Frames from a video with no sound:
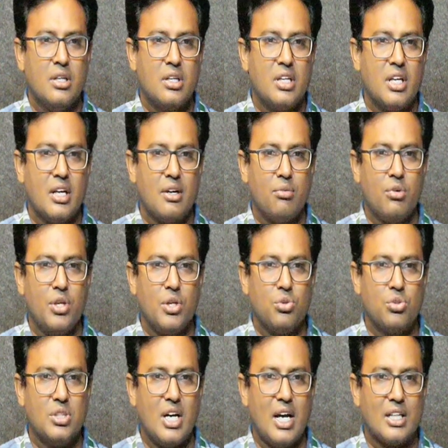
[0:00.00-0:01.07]
Here we
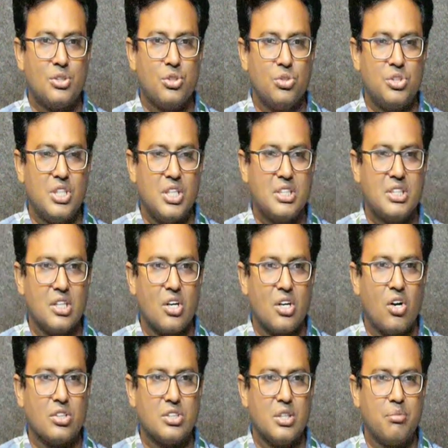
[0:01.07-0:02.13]
use the association
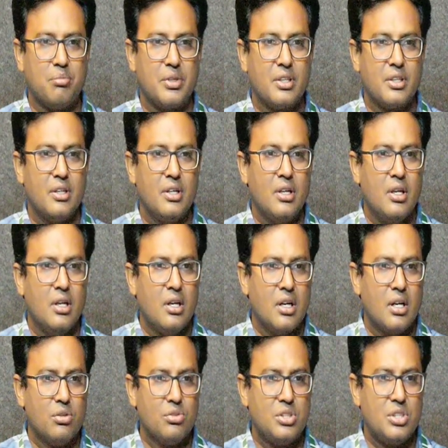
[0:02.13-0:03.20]
concept.
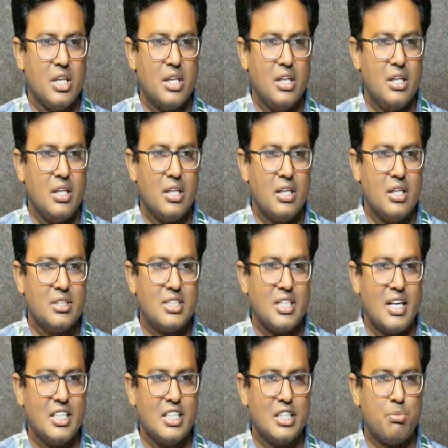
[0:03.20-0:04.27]
Now see,
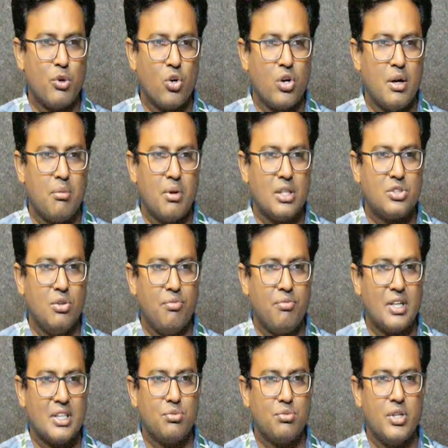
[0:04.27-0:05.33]
inside this program also,
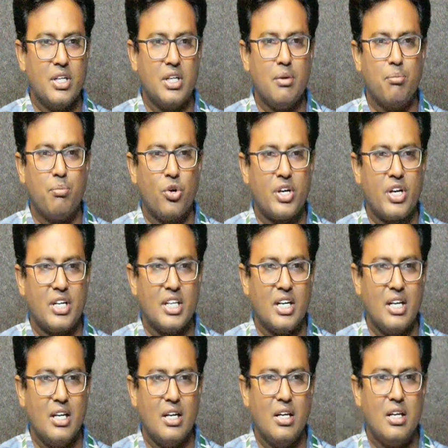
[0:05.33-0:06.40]
first we imported
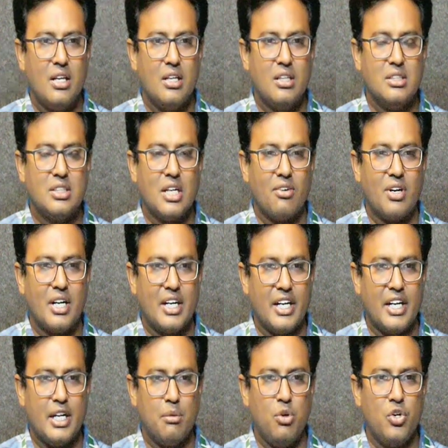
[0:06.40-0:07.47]
the
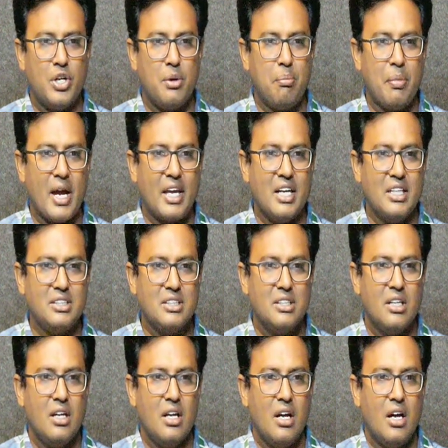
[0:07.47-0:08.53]
java.awt package.
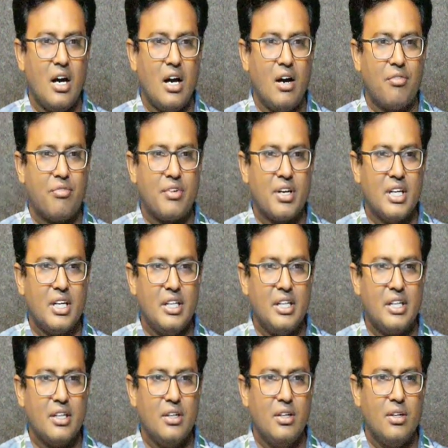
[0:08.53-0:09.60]
After that
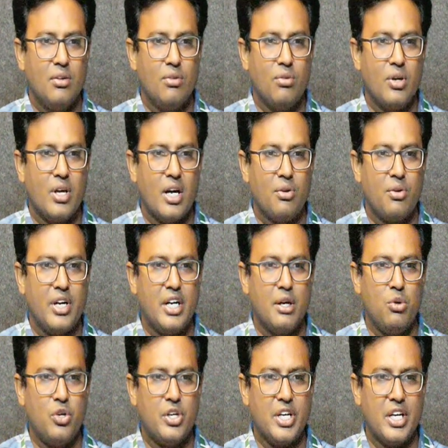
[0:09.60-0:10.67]
we have
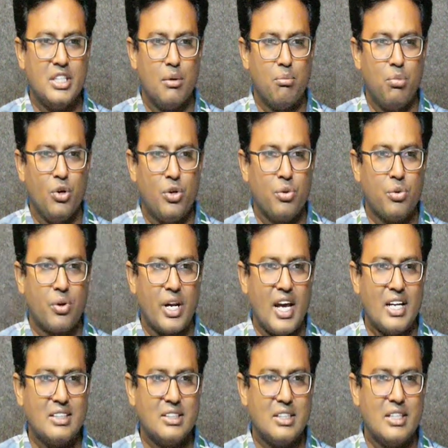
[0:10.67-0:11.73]
AWT example2
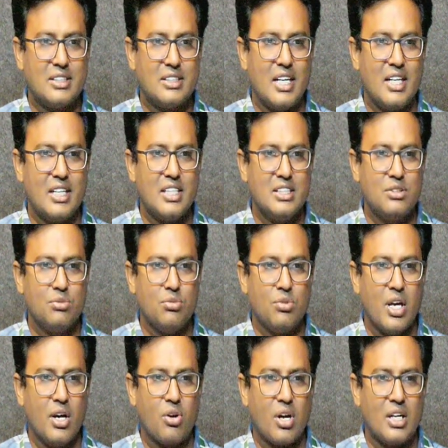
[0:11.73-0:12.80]
class. Inside this we
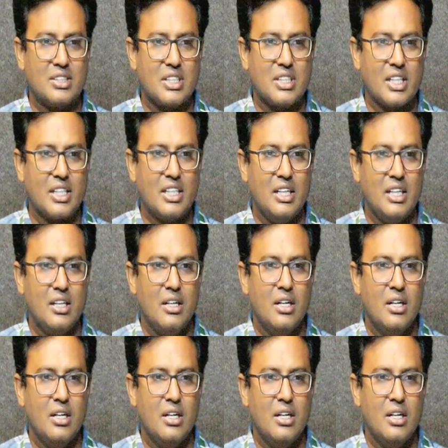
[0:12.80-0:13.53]
have constructor.